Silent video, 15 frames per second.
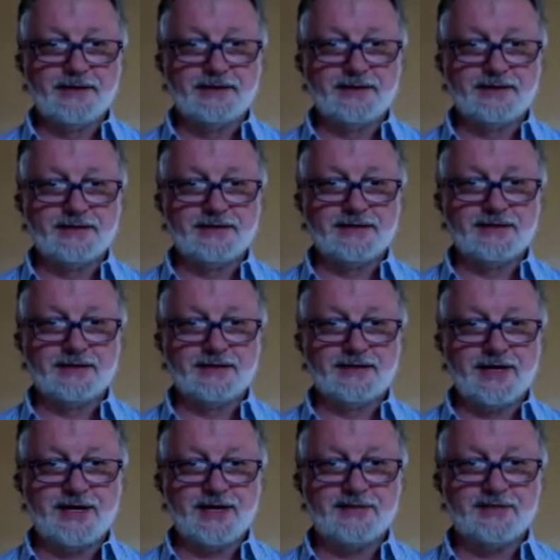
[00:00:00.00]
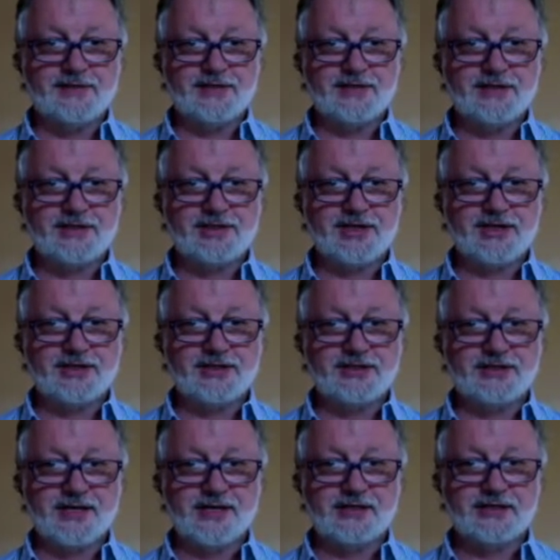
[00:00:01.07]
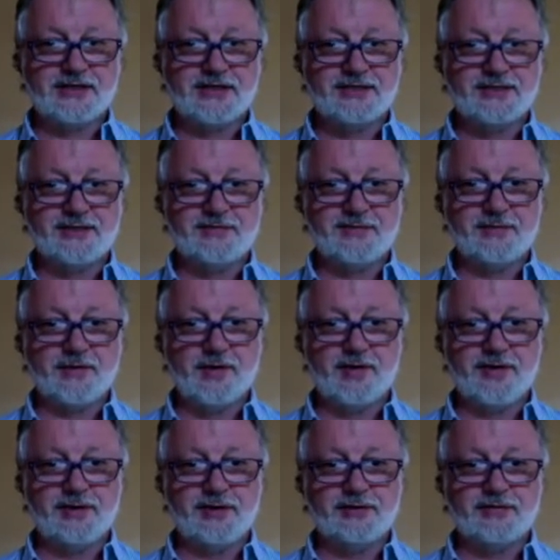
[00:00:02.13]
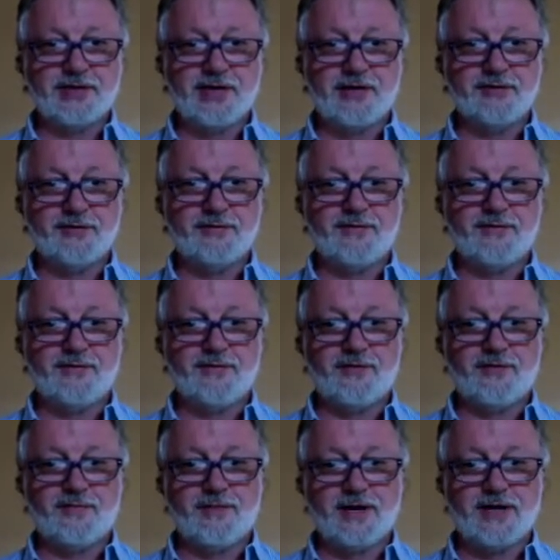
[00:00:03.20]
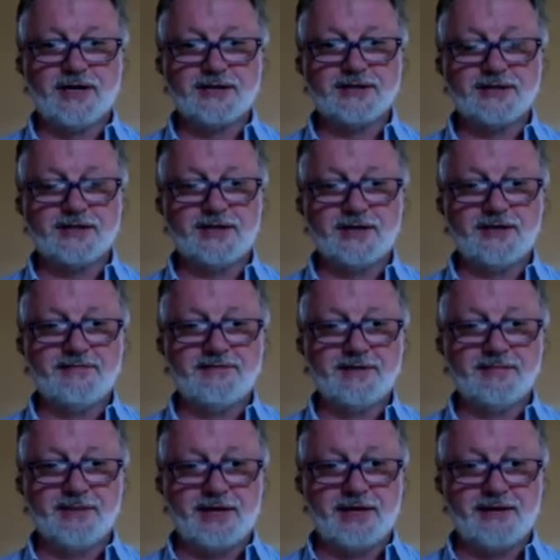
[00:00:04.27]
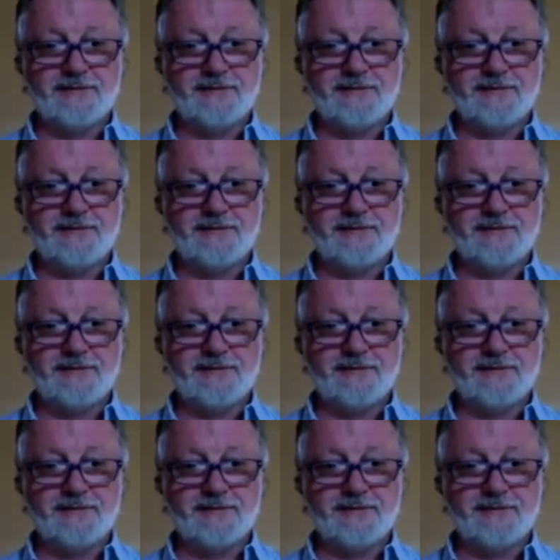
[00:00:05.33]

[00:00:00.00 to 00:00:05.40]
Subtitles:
This is the time signature, and this tells us that we're going to count 4 bars in every bar.